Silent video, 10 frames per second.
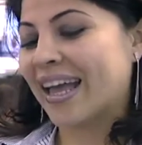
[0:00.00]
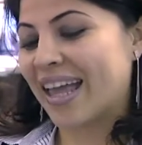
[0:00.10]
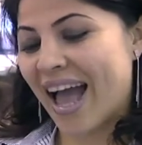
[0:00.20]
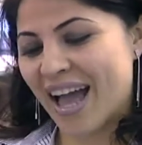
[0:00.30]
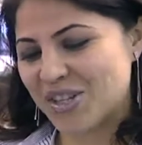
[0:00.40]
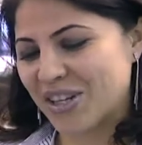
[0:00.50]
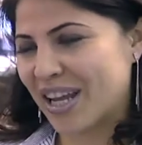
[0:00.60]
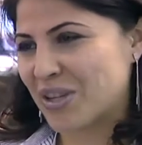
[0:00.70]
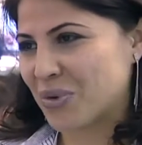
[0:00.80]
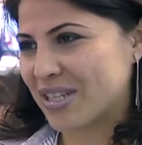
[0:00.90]
Yeah, actually,
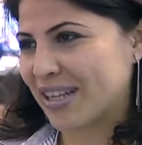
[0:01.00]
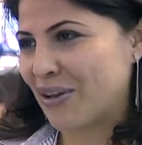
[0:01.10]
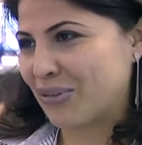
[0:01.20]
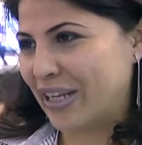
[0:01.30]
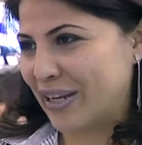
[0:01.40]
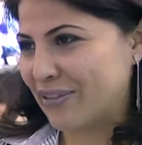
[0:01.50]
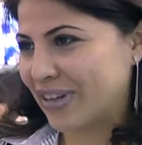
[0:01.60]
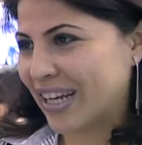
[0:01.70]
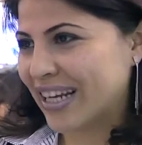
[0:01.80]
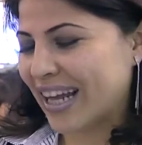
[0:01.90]
it was a lovely
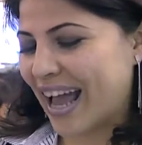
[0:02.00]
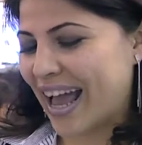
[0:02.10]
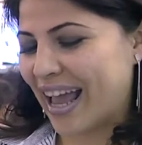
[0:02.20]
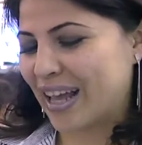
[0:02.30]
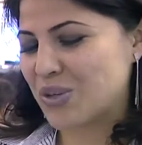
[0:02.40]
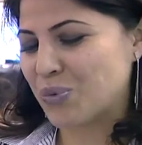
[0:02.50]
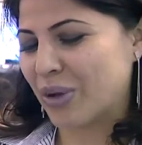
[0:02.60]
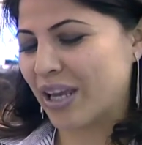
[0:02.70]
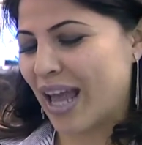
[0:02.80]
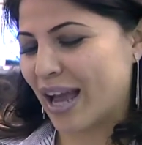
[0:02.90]
evening, and
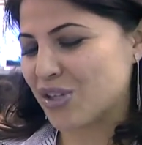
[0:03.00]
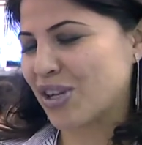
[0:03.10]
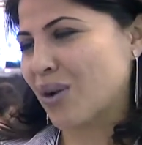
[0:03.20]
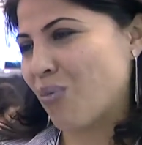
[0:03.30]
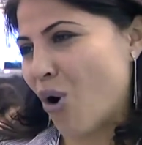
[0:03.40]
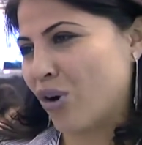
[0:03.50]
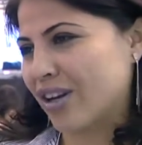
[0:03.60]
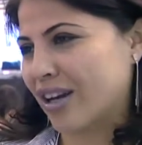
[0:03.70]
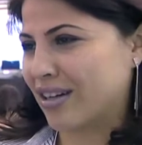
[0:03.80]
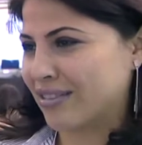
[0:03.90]
we actually won,
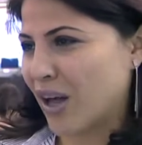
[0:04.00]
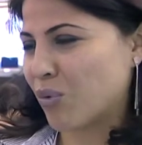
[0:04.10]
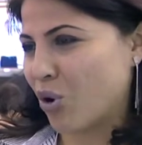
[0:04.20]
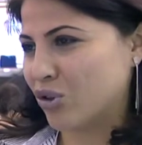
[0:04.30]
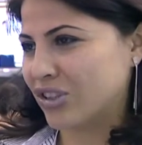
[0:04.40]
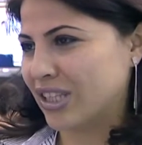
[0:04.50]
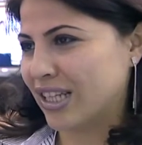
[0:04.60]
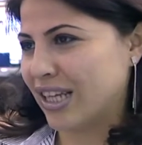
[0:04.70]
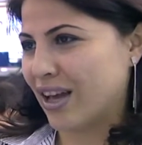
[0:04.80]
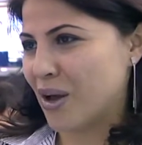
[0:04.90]
Qatar won
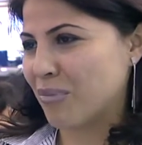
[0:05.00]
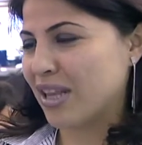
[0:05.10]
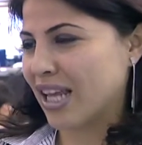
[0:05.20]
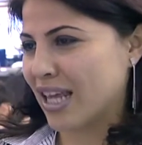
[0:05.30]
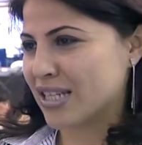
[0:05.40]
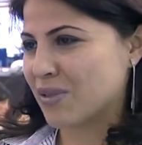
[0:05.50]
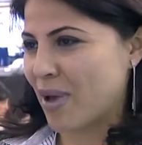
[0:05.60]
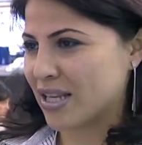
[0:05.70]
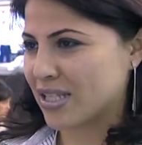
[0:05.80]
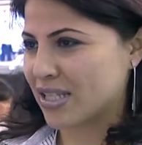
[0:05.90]
the Middle East
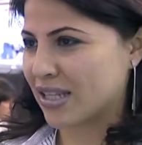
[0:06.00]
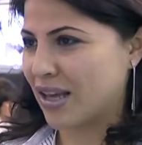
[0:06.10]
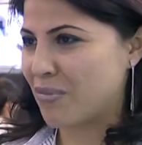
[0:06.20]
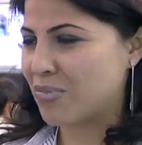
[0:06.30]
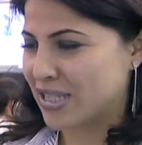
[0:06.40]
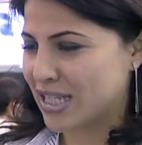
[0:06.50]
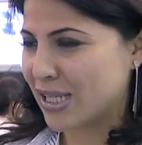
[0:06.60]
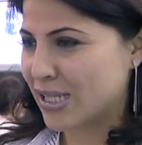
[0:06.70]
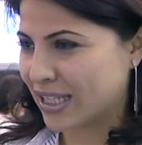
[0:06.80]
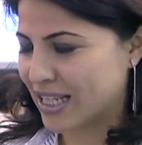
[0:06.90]
Best Business
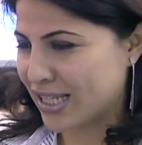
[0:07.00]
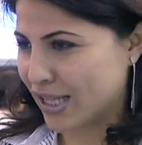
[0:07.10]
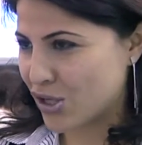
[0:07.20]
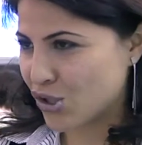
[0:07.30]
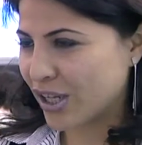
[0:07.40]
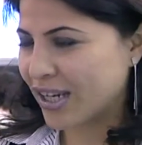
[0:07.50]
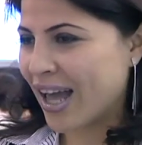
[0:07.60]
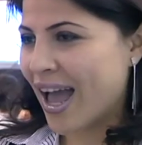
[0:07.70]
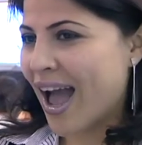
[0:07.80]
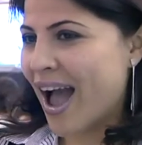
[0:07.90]
Leading Destination.
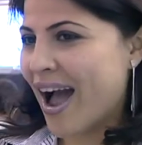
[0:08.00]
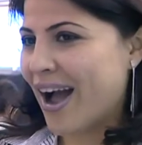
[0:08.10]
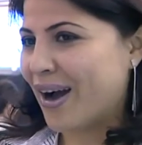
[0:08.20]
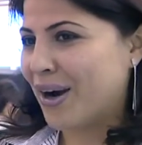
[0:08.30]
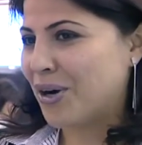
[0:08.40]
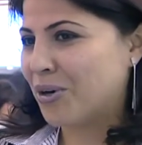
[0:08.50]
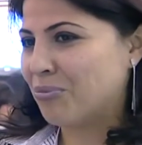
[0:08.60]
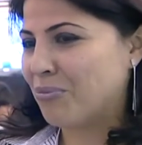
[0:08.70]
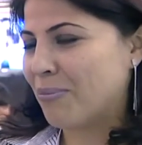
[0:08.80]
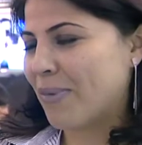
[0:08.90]

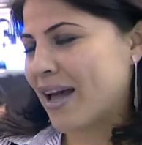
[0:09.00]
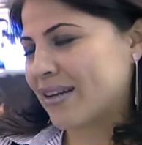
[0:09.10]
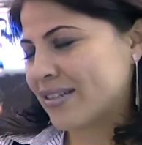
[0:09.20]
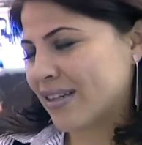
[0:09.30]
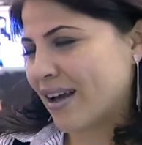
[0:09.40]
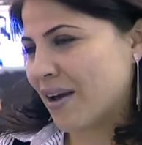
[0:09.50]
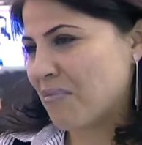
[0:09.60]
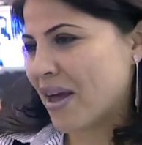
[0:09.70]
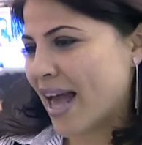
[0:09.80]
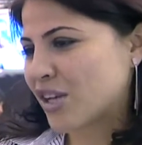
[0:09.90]
And
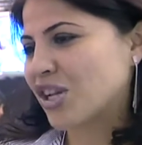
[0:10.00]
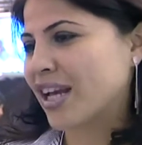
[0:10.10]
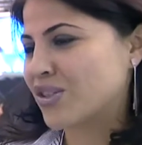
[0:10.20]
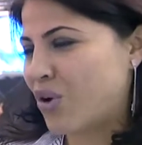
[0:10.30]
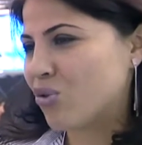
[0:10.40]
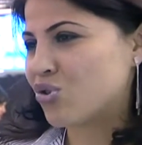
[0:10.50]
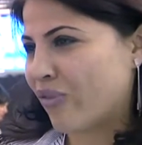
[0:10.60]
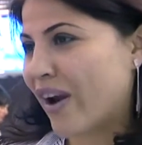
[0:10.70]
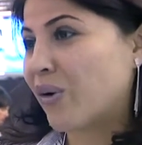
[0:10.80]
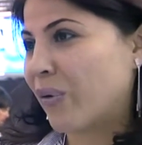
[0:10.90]
actually, it goes
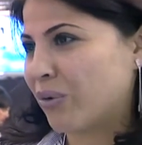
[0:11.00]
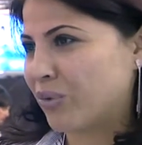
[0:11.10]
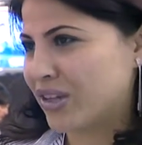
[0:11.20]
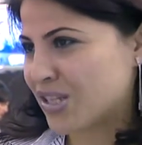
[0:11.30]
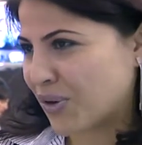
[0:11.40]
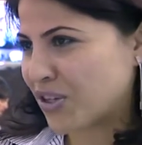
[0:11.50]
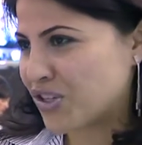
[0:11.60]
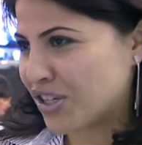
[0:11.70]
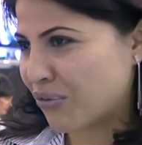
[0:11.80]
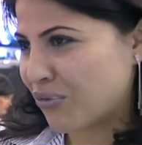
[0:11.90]
very well with the
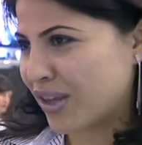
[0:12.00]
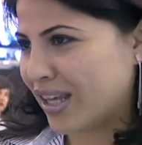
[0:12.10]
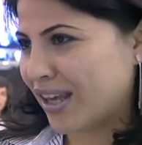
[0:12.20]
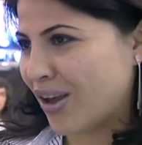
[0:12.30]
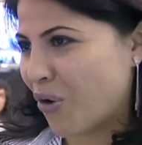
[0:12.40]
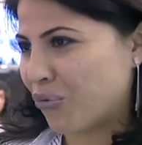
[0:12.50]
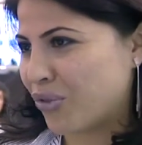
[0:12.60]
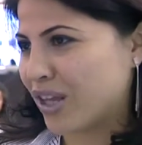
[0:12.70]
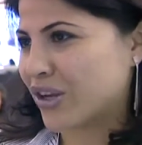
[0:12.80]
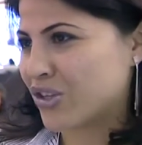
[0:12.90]
strategy of
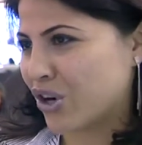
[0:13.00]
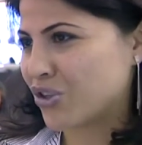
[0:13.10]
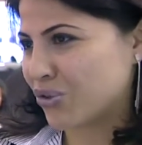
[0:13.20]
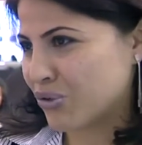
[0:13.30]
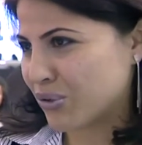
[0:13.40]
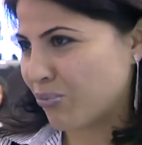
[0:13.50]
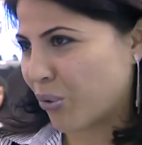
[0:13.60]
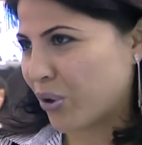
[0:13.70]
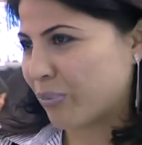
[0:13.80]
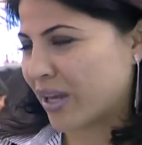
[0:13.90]
the Qatar Tourism
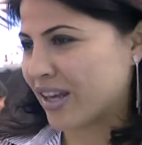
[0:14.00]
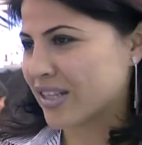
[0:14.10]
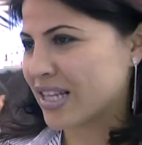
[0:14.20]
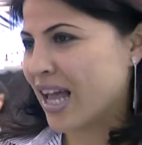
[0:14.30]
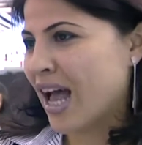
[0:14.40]
Board, because